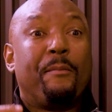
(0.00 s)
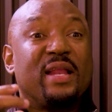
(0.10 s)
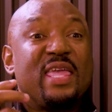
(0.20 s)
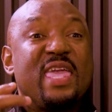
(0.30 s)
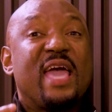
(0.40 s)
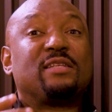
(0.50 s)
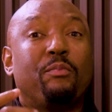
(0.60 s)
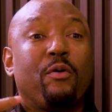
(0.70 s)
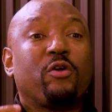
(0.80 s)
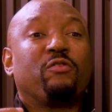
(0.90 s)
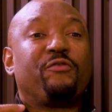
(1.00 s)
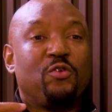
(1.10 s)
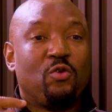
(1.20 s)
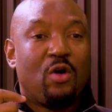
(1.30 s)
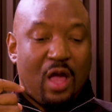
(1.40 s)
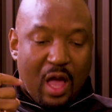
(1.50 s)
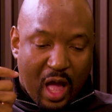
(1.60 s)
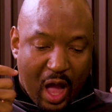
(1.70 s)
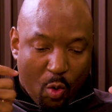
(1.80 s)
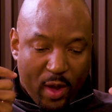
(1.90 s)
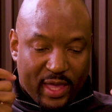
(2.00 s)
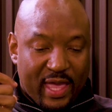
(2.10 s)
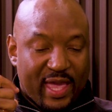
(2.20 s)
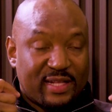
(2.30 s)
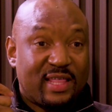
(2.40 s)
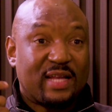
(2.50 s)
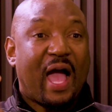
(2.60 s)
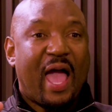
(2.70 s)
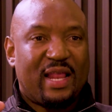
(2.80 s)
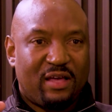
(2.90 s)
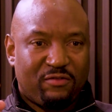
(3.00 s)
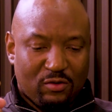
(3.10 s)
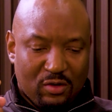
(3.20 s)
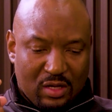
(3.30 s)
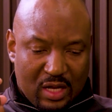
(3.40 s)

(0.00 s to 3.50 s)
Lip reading: but yet both of you are working at that high level.